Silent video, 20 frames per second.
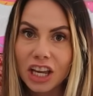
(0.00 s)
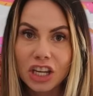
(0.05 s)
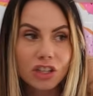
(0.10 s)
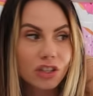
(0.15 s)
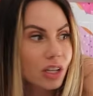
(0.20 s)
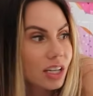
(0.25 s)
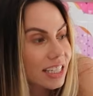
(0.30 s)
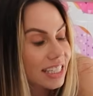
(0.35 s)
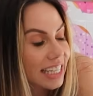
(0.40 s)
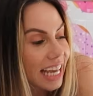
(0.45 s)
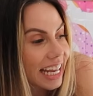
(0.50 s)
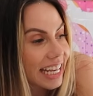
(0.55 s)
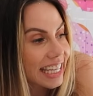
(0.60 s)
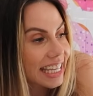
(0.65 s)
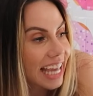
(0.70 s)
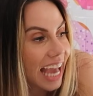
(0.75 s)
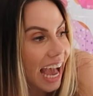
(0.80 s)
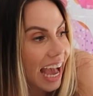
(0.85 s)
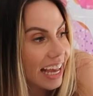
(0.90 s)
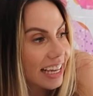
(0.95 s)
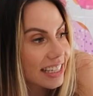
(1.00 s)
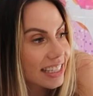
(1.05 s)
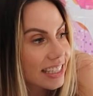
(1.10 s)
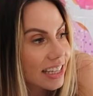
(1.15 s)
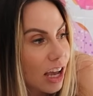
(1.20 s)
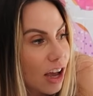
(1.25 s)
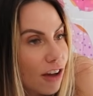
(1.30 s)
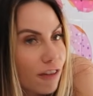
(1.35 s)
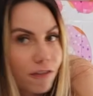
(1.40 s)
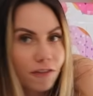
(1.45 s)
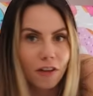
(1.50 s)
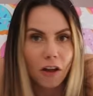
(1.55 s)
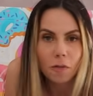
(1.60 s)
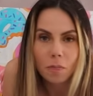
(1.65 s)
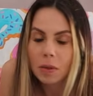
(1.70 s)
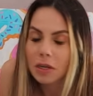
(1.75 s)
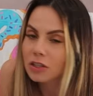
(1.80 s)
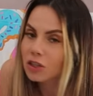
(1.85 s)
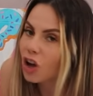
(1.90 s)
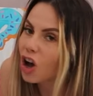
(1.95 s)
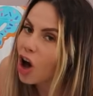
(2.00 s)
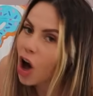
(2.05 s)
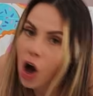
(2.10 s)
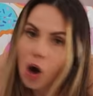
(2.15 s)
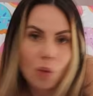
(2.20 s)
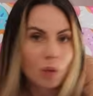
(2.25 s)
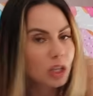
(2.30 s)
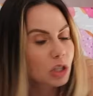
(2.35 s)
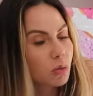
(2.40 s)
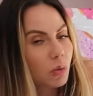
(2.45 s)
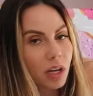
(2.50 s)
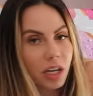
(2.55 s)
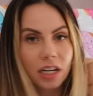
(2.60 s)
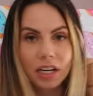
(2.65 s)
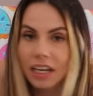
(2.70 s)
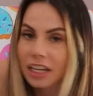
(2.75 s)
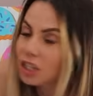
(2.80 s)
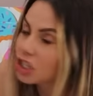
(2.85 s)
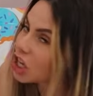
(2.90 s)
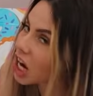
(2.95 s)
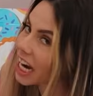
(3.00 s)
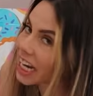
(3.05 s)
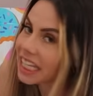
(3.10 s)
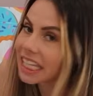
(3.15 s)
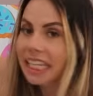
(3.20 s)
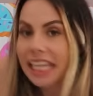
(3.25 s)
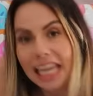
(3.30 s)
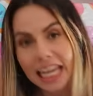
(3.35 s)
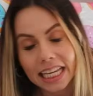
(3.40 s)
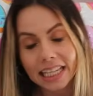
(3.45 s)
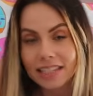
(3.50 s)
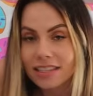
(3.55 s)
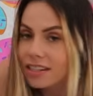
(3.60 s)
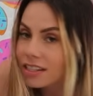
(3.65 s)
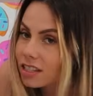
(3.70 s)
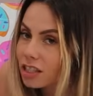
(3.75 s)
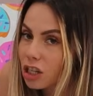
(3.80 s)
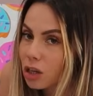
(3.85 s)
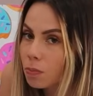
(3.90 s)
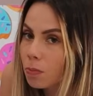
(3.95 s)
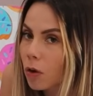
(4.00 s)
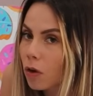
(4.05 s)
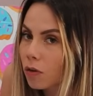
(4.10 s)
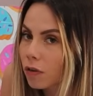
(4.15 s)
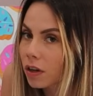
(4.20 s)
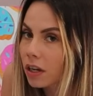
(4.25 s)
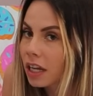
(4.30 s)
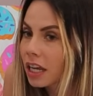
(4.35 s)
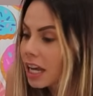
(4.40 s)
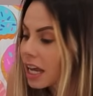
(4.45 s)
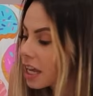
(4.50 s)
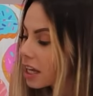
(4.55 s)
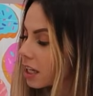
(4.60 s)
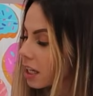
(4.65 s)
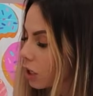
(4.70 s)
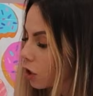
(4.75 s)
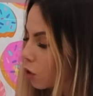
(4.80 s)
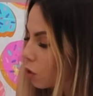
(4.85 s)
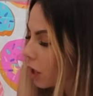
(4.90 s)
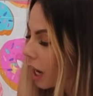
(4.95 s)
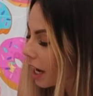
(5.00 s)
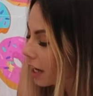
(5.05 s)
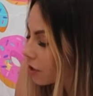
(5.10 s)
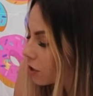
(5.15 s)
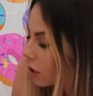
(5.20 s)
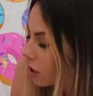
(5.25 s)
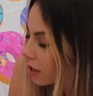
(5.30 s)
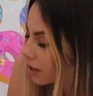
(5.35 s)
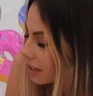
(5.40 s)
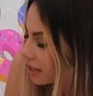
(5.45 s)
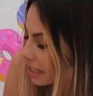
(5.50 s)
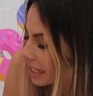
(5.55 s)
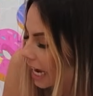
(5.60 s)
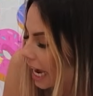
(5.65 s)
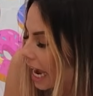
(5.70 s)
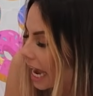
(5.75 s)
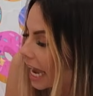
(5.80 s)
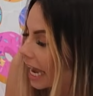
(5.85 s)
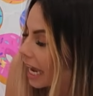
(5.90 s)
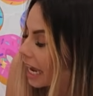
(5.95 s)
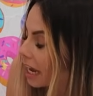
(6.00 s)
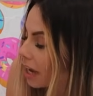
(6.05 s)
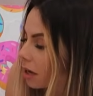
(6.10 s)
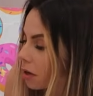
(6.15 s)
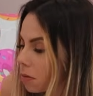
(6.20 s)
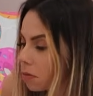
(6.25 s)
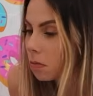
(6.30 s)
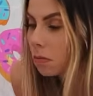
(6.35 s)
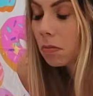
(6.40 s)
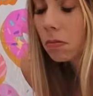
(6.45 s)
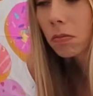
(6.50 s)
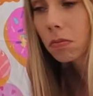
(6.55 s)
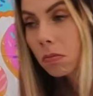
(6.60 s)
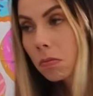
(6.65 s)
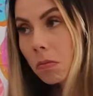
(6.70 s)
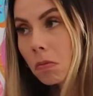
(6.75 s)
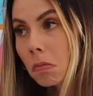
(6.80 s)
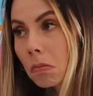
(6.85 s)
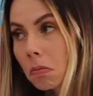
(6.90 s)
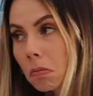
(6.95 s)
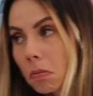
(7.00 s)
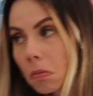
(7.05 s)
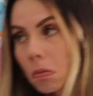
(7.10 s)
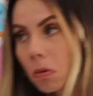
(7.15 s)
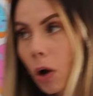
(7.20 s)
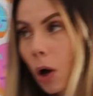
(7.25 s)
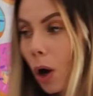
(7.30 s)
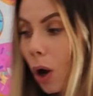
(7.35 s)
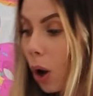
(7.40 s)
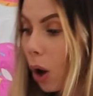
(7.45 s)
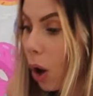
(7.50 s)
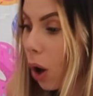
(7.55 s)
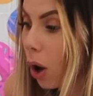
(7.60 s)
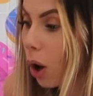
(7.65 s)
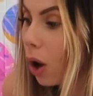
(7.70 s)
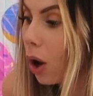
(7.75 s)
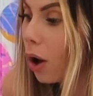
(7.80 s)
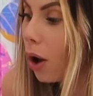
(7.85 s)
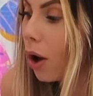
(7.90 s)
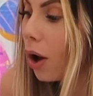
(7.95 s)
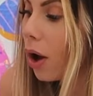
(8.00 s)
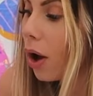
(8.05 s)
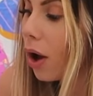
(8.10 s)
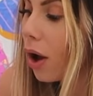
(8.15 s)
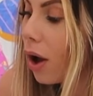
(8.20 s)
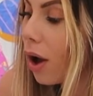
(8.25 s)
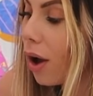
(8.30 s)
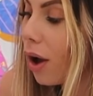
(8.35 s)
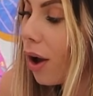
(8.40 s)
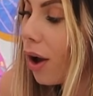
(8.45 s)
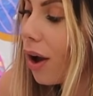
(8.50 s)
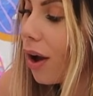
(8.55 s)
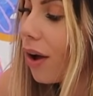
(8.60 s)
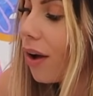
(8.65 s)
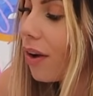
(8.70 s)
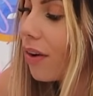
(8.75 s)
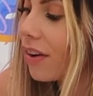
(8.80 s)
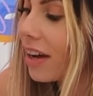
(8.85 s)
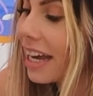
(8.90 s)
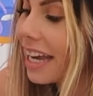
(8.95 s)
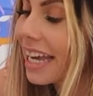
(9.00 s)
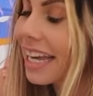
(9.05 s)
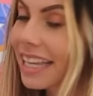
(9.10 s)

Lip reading: She said yes. Fluffbean's always wanted a gigantic sleepover. Can you guys all stay? Oh,